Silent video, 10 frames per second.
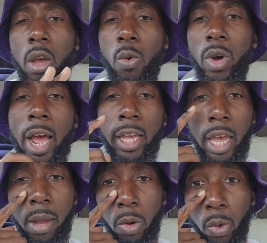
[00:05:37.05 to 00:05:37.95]
What I
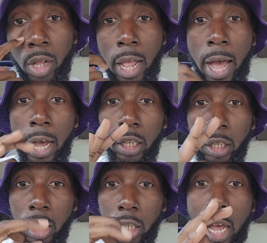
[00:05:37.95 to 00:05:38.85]
came to
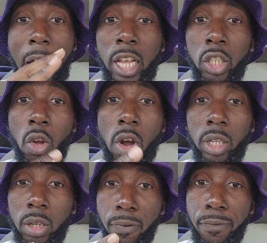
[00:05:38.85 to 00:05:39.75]
realize is I
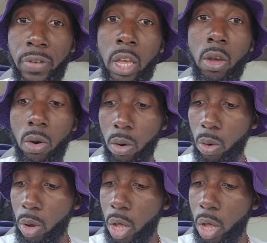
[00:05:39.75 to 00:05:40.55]
started to feel